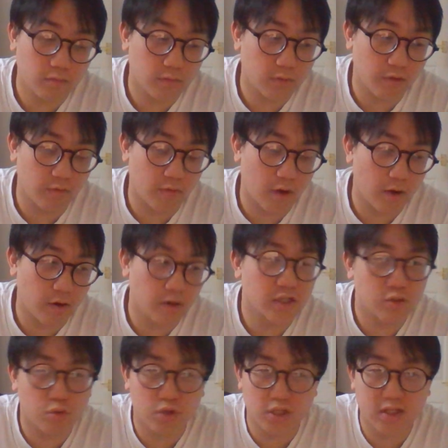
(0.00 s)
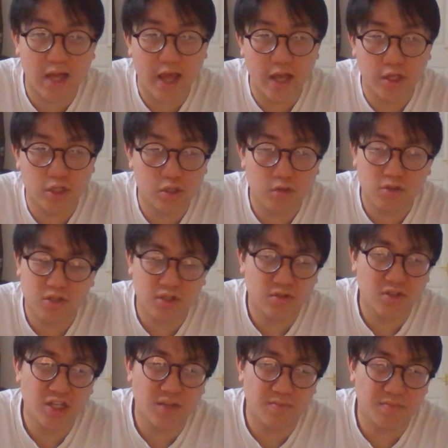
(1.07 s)
don't know, it's called The Slight Edge.
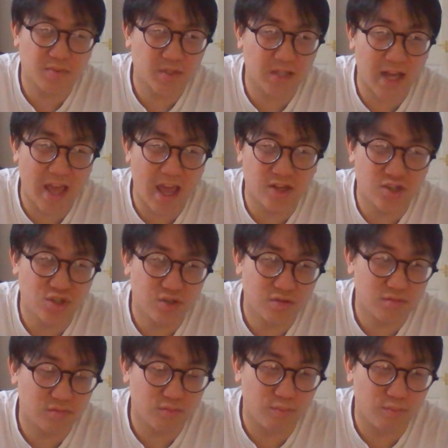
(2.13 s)
Such a Slight Edge